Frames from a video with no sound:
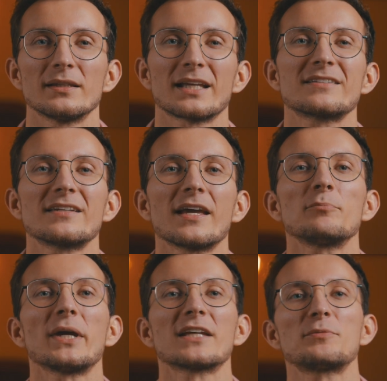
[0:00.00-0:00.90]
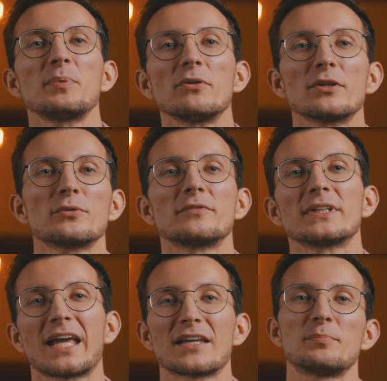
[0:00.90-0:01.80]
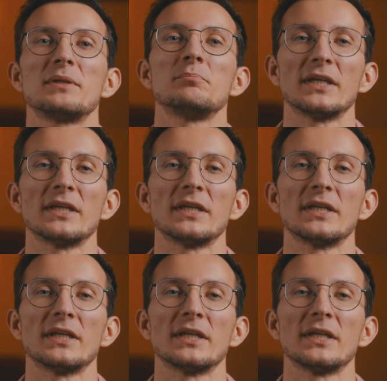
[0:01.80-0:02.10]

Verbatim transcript: That said, my experience with it has been